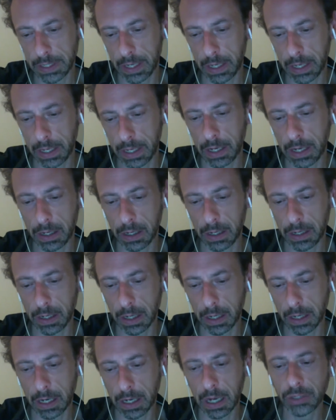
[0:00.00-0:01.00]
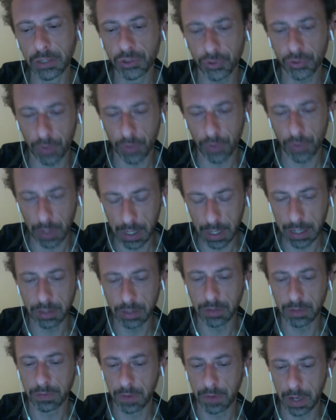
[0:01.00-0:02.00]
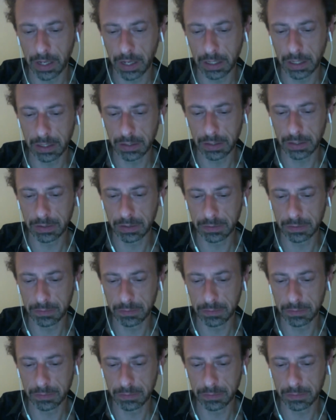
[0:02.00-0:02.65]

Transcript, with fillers: let's say, uh, a cultural kind of like